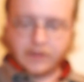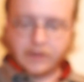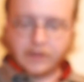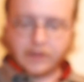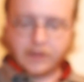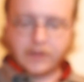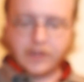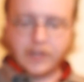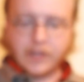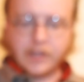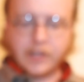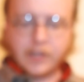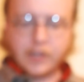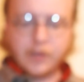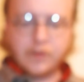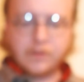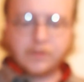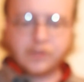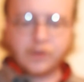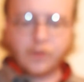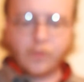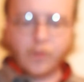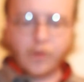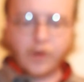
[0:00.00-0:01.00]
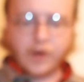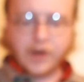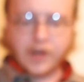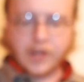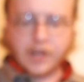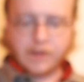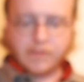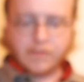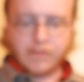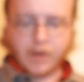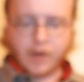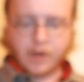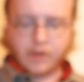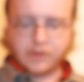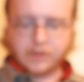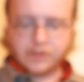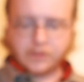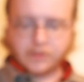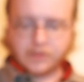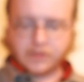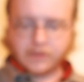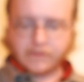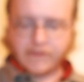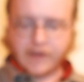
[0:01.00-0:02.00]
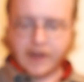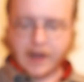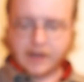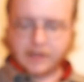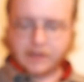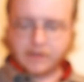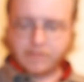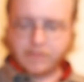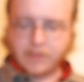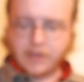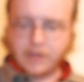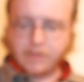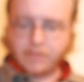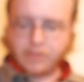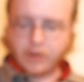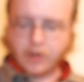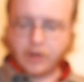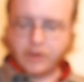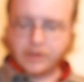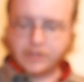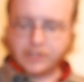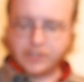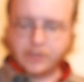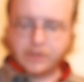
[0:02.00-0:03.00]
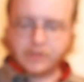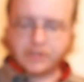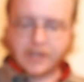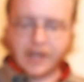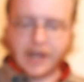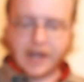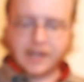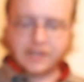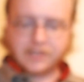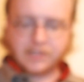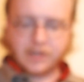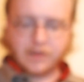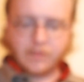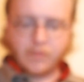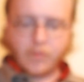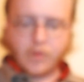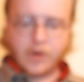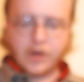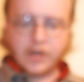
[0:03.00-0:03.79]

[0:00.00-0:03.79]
The thing that used to worry him most was the fact that people always used to ask him